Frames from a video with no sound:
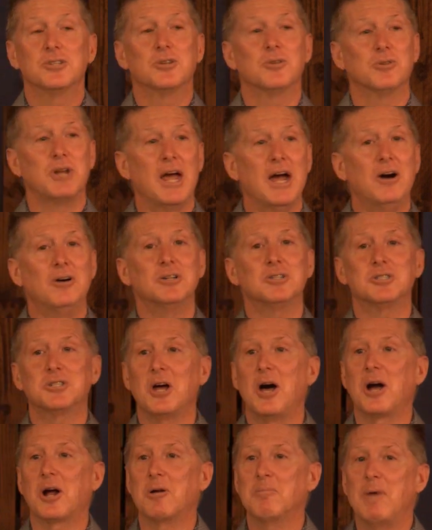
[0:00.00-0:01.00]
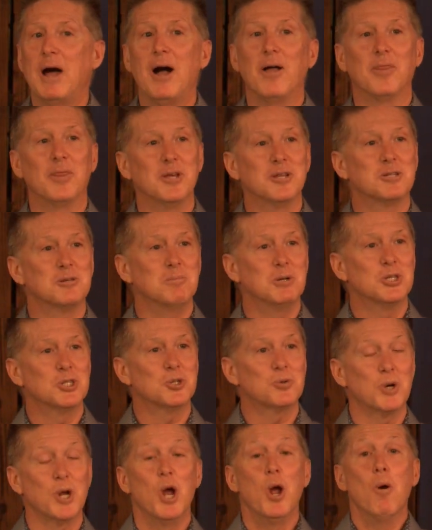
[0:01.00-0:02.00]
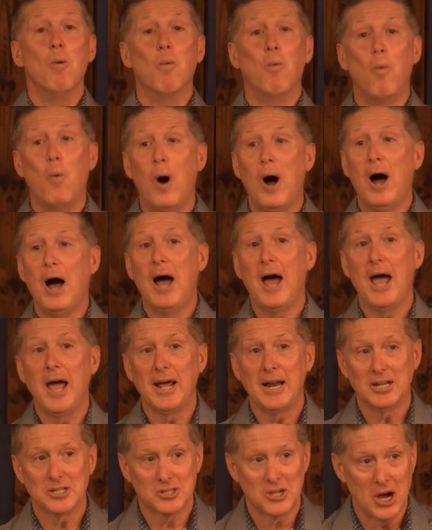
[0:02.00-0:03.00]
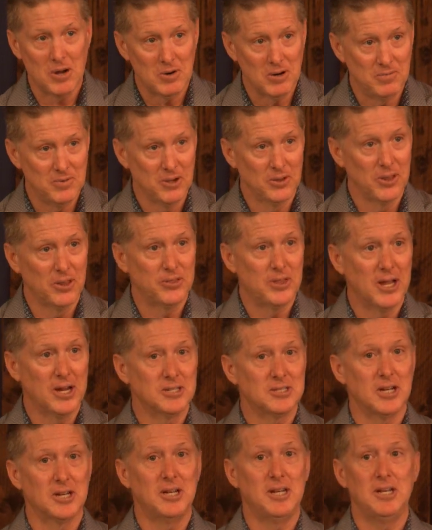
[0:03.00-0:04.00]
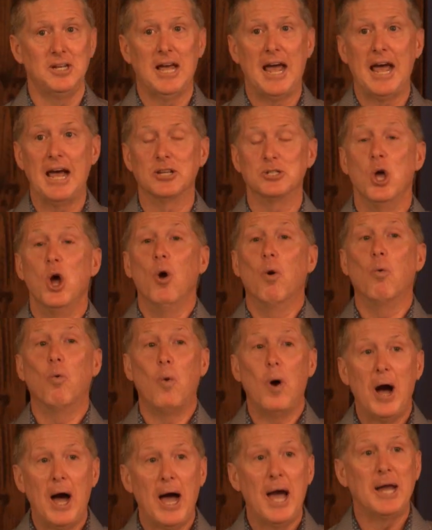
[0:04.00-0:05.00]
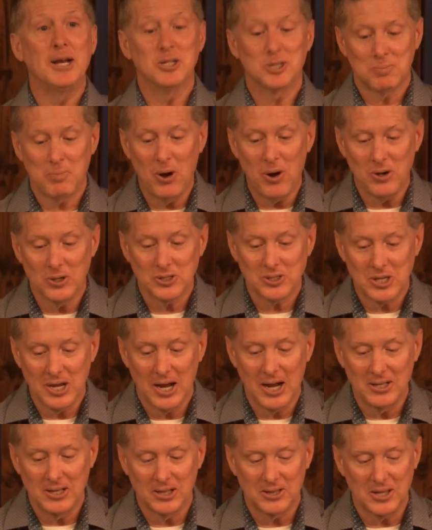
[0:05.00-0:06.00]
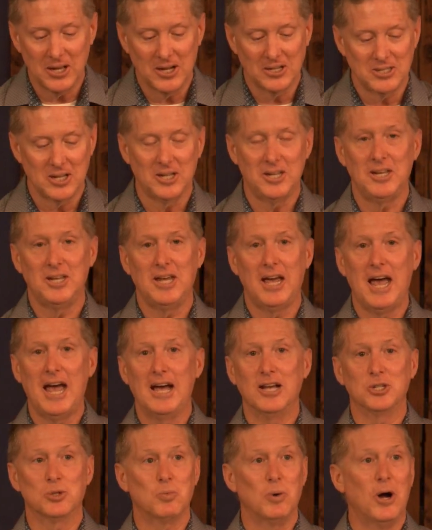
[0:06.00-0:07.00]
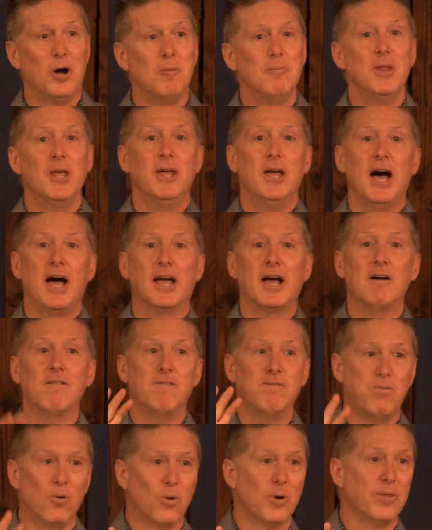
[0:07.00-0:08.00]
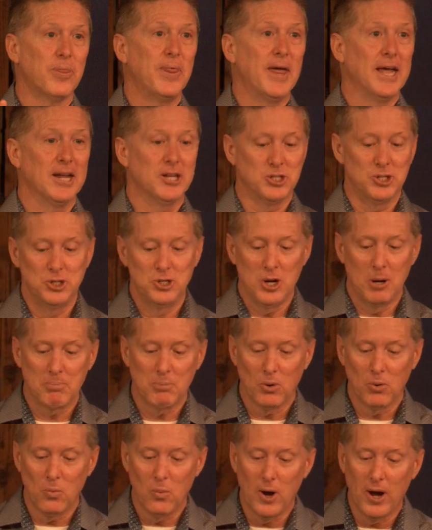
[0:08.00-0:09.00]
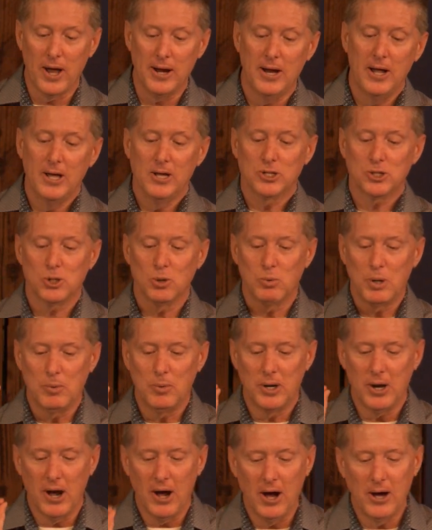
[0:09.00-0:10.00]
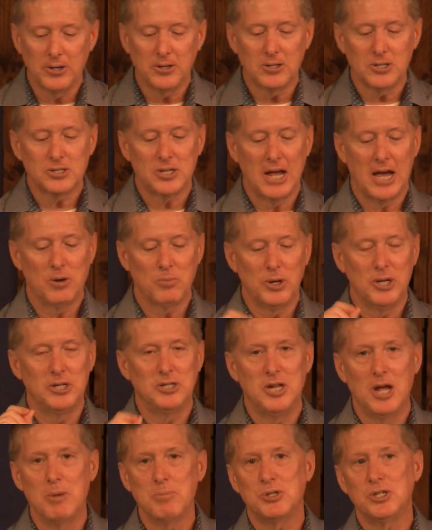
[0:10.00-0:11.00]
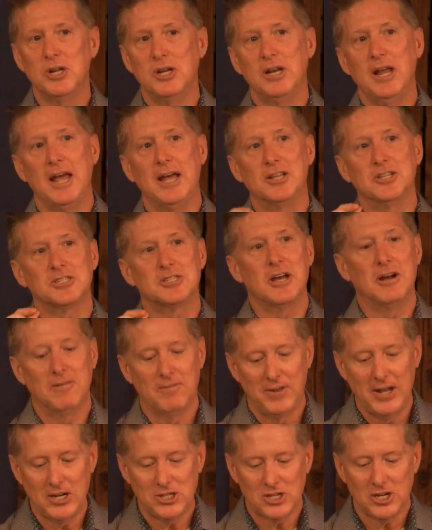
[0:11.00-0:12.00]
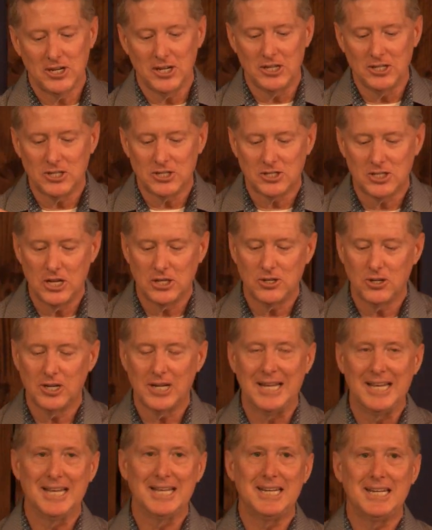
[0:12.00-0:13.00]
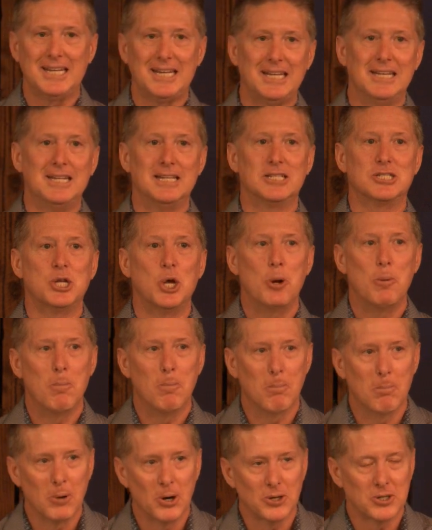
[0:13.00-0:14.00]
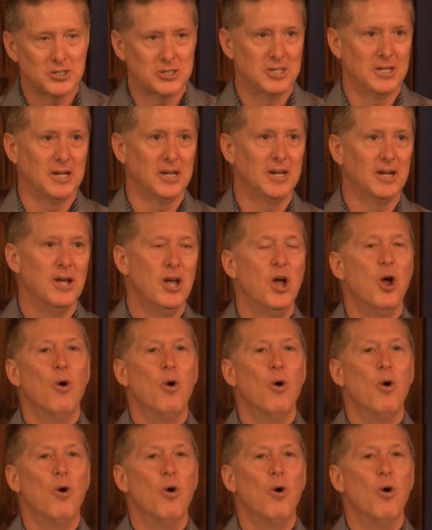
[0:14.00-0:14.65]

So now let's talk about this mystery. Why has God revealed the things that He has? Why does Paul say the things that he has? Well, I got four things. Number one, so we would understand redemption and salvation is centered in His mercy.